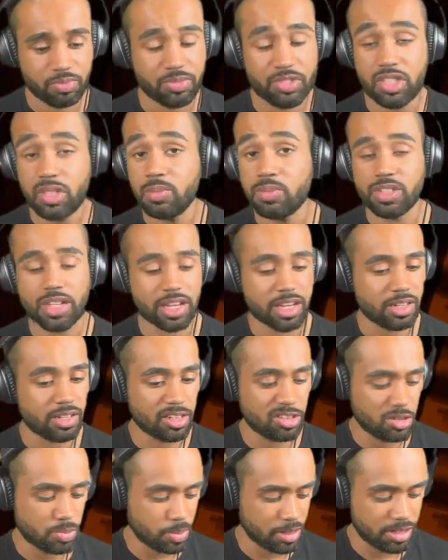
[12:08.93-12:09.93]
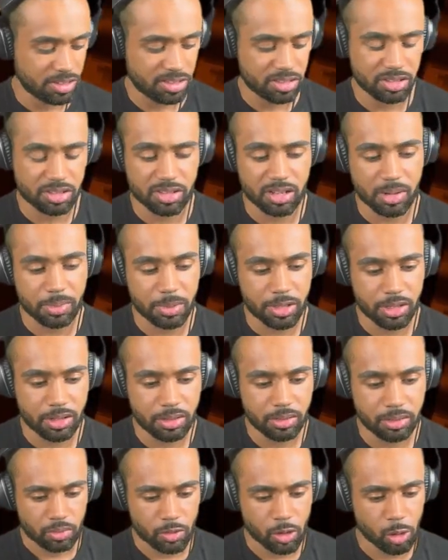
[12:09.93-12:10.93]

Seems like a nice place this time of year.